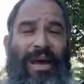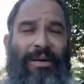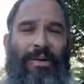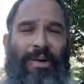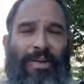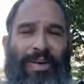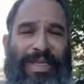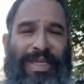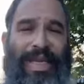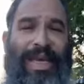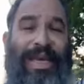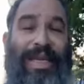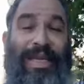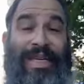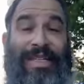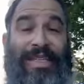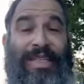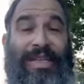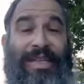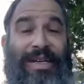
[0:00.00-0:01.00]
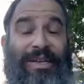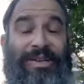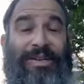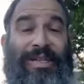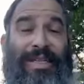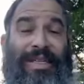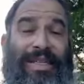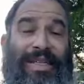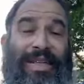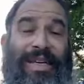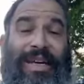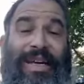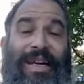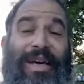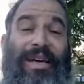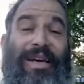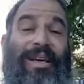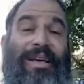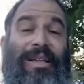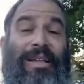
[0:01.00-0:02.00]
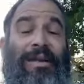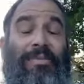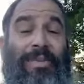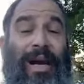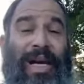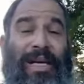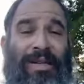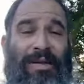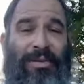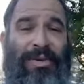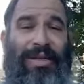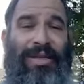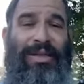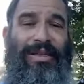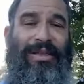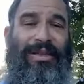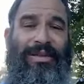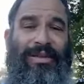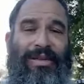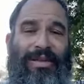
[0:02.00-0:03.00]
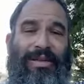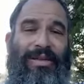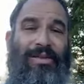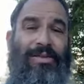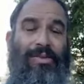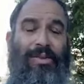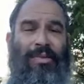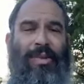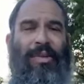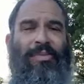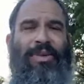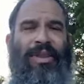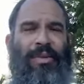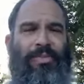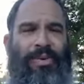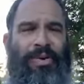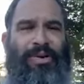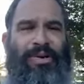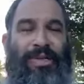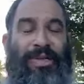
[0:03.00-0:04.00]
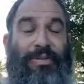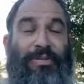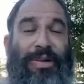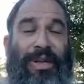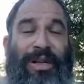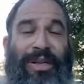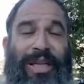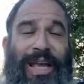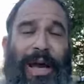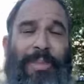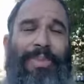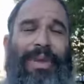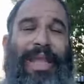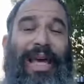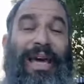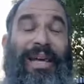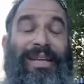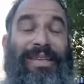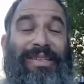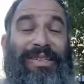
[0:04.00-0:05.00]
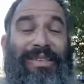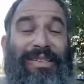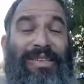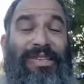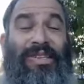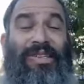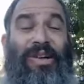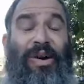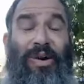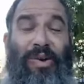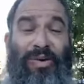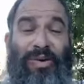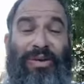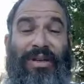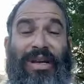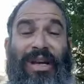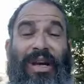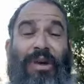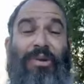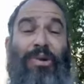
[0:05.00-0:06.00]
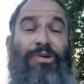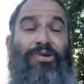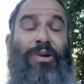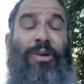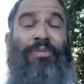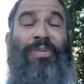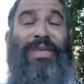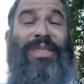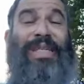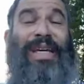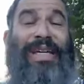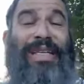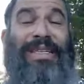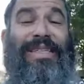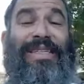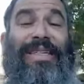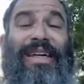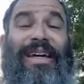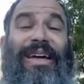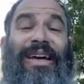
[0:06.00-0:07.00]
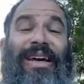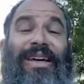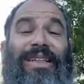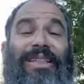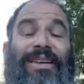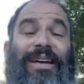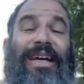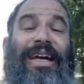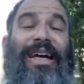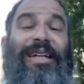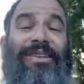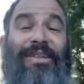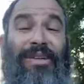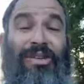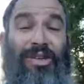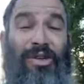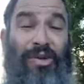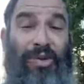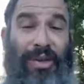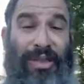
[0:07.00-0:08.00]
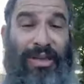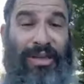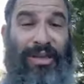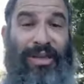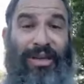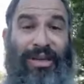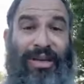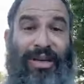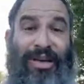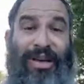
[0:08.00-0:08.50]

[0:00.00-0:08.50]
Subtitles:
What we're saying is there is the monument to remember the person, but on top of that is the stone, which represents the continuity,